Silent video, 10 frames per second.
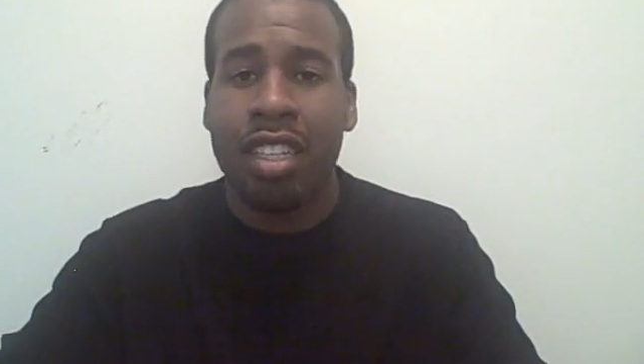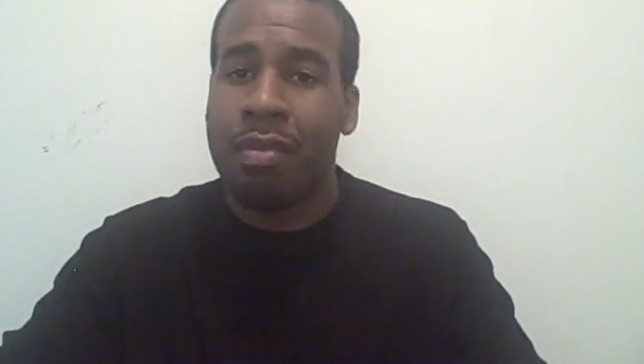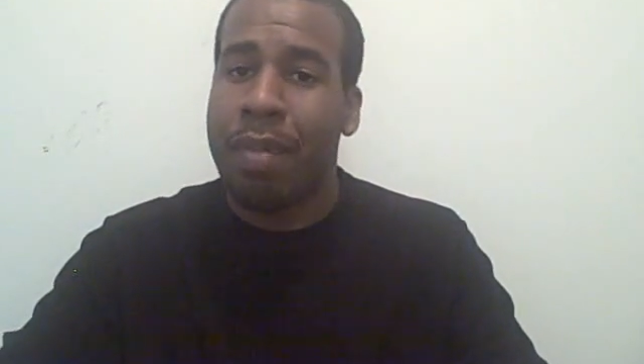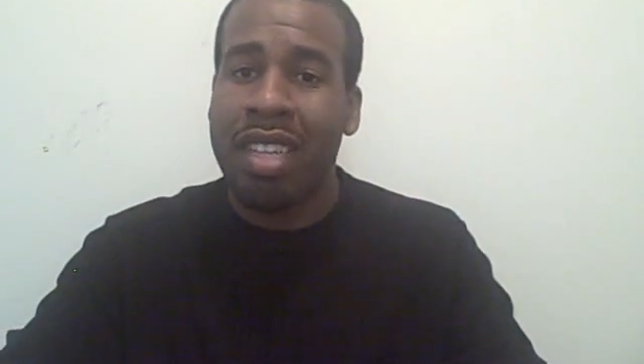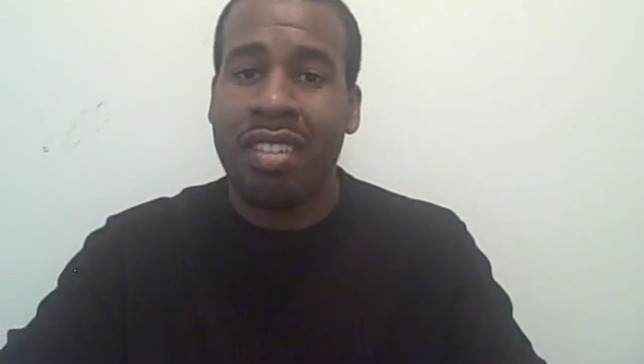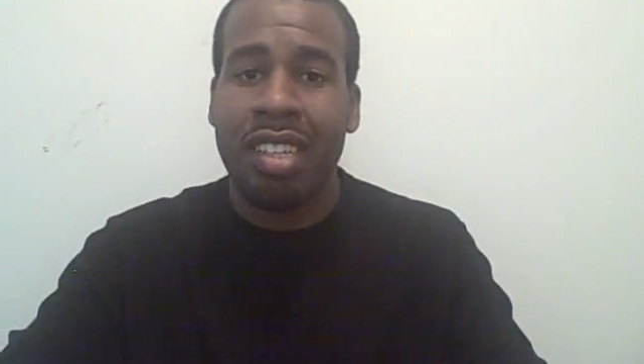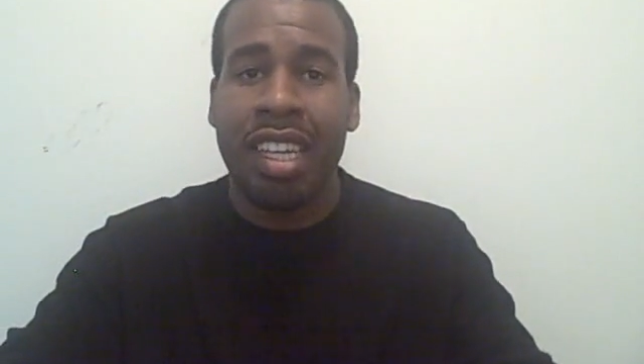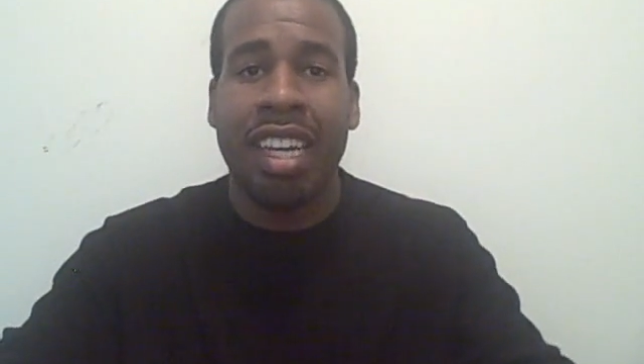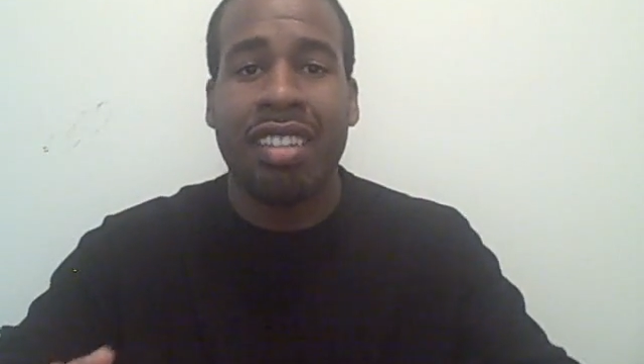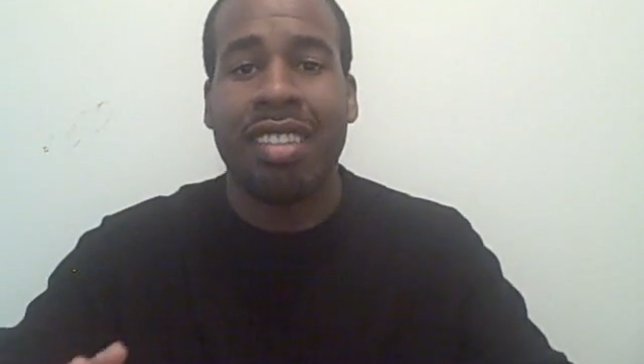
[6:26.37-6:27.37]

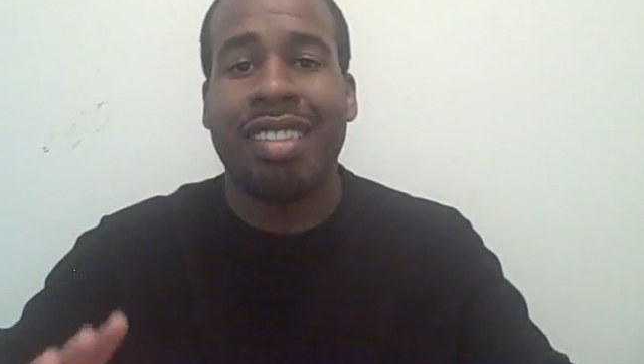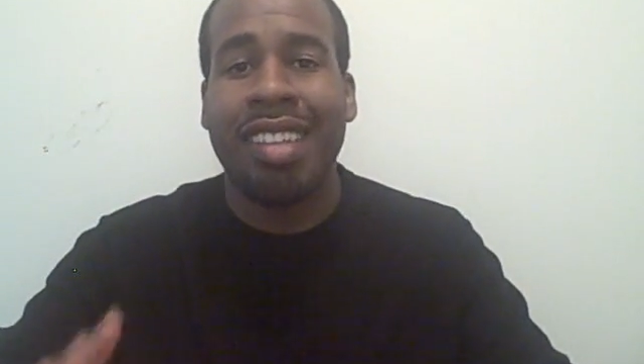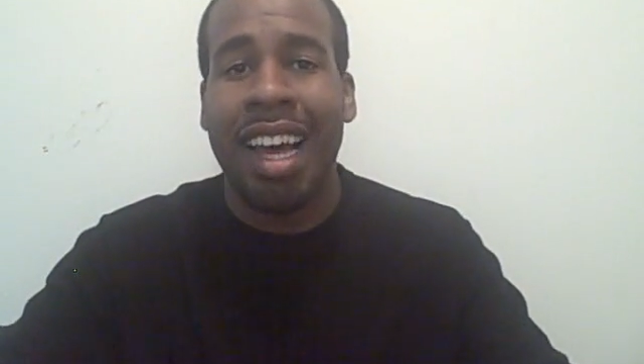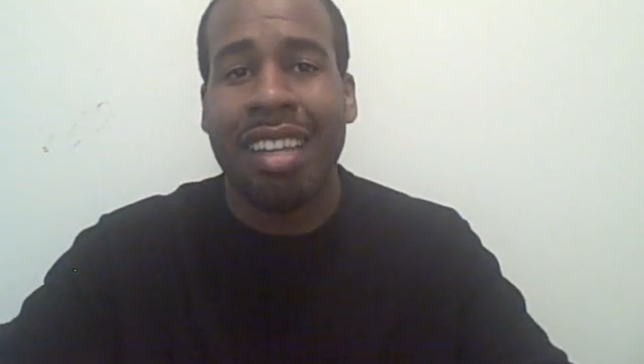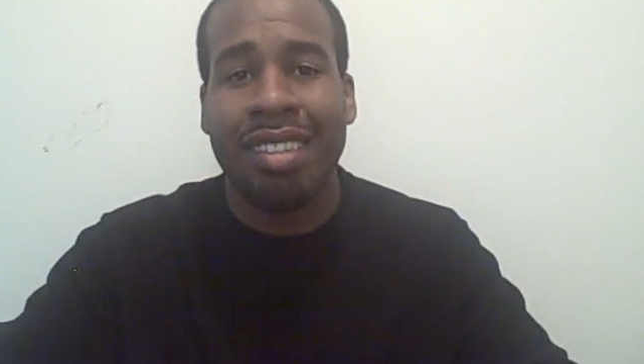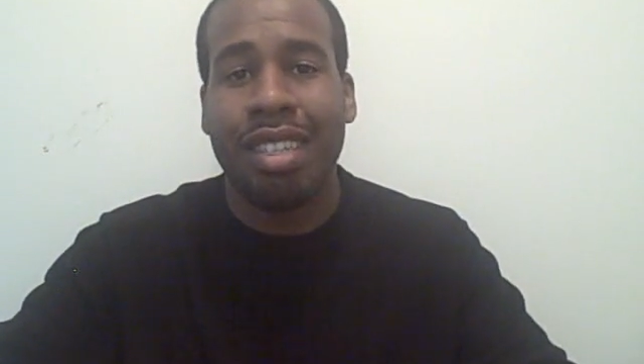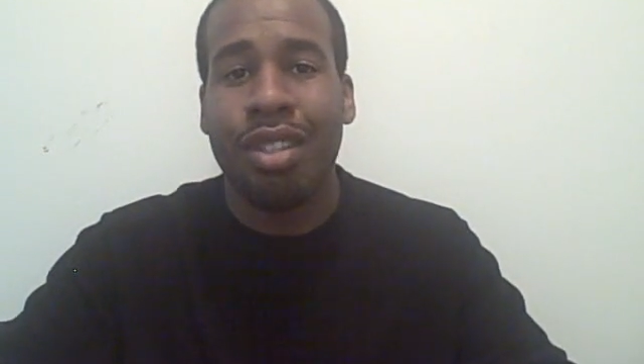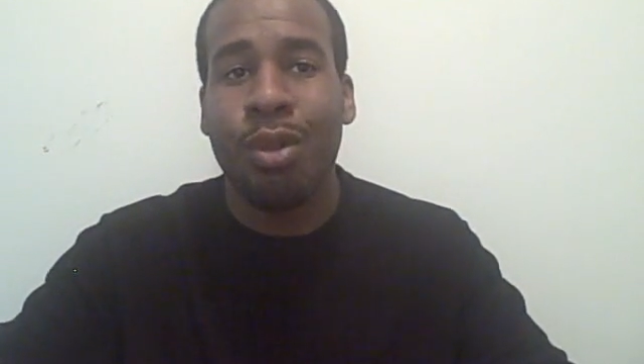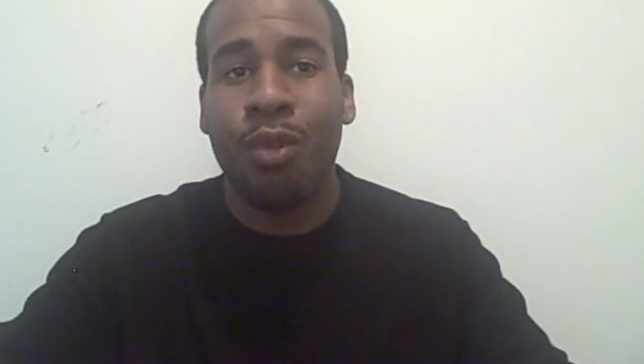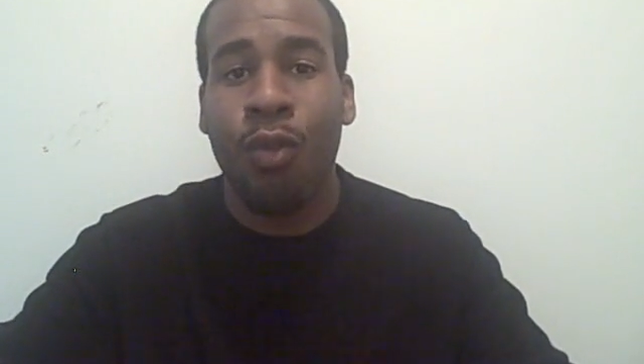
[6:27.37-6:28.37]
especially in just testing the
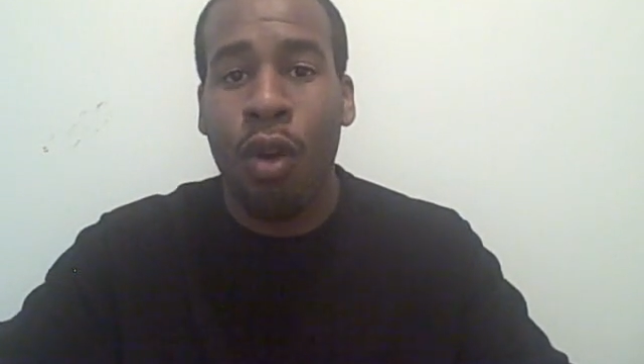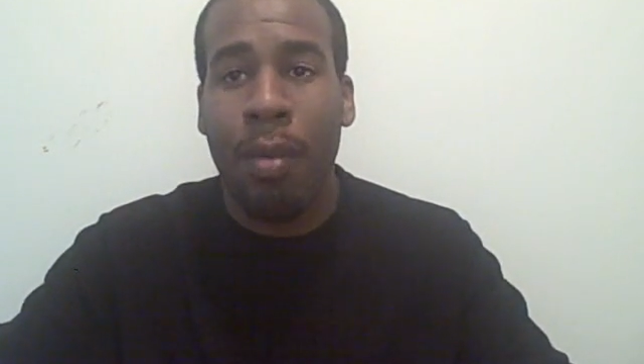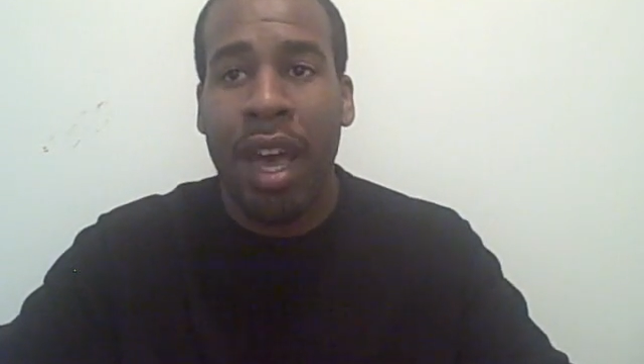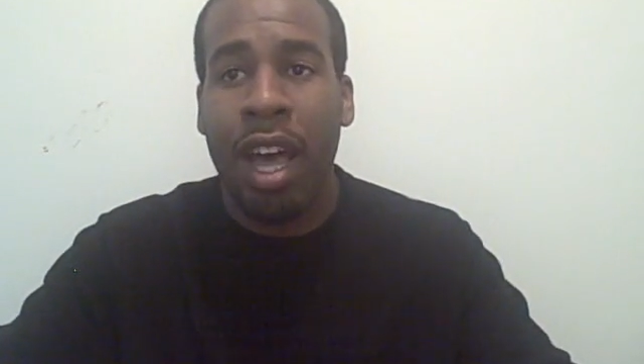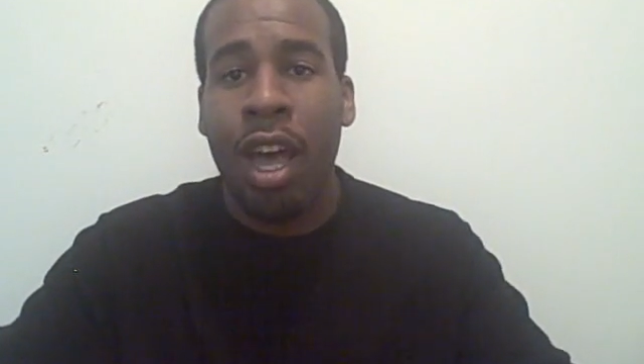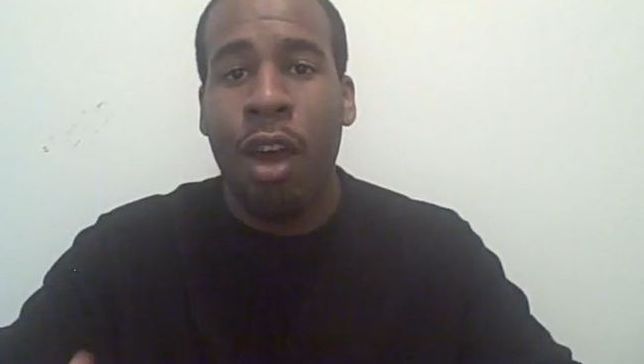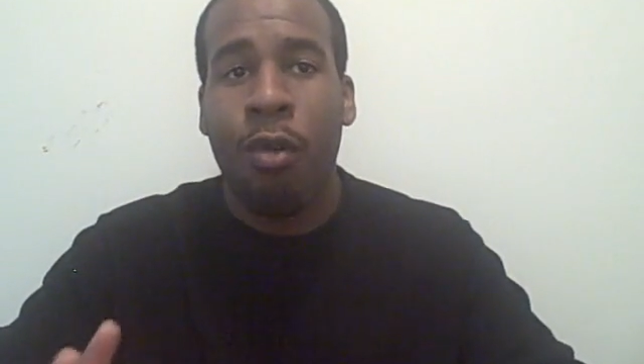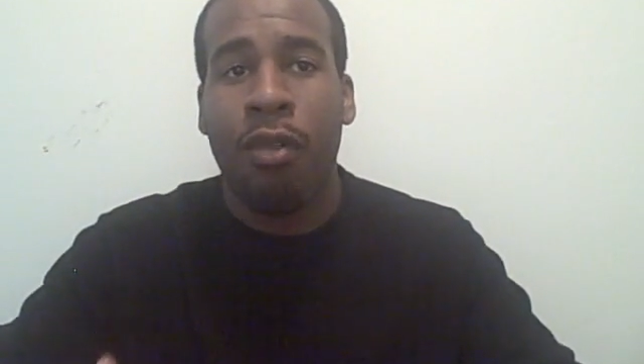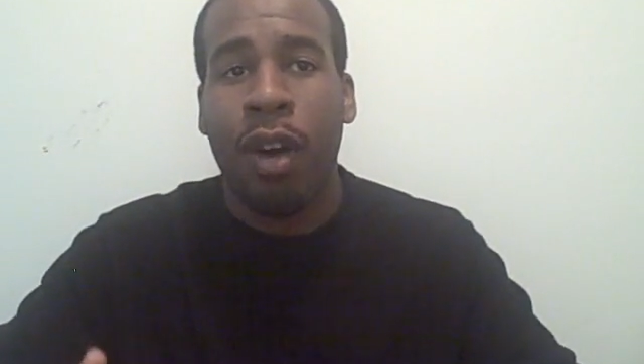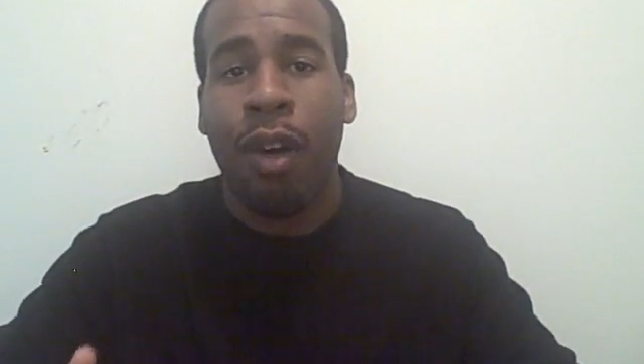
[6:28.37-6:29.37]
new format
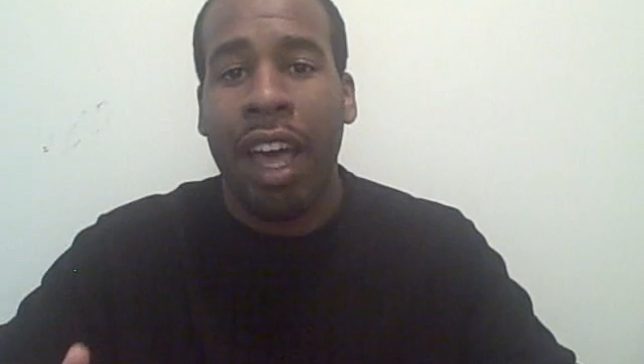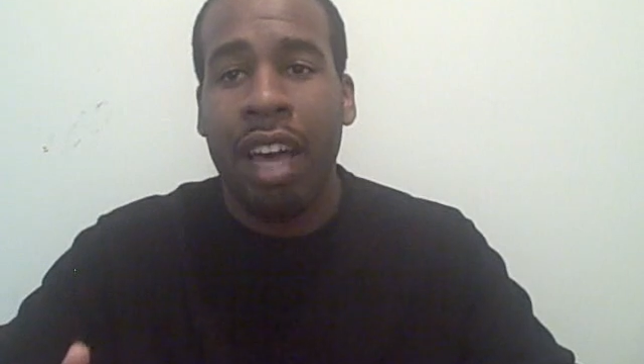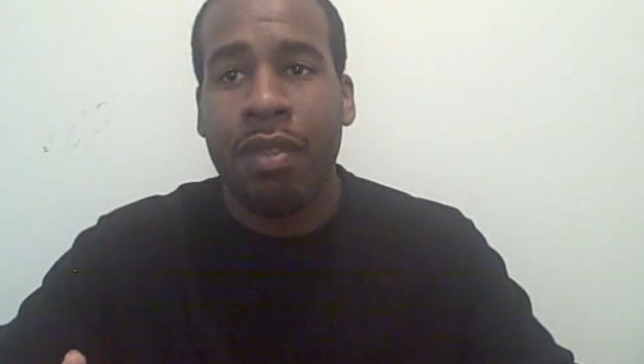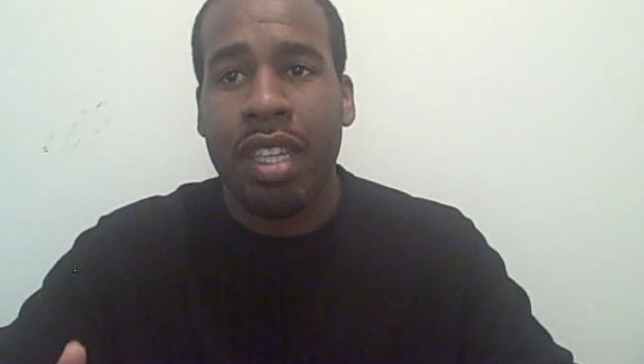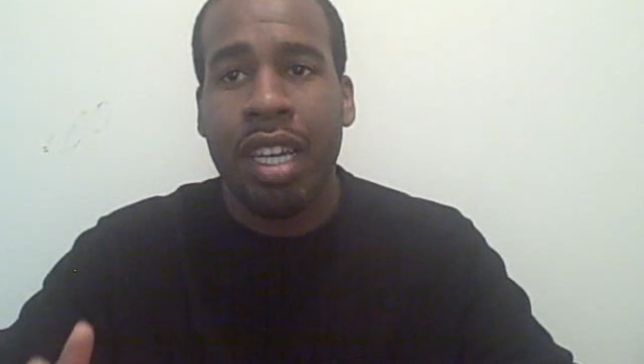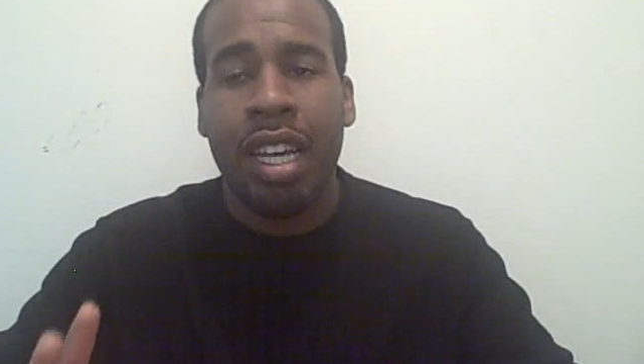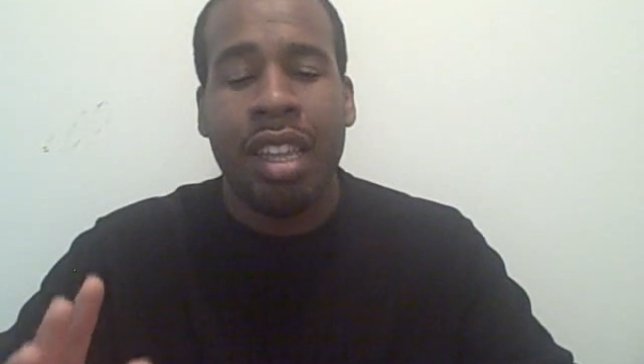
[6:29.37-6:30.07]
without heavy.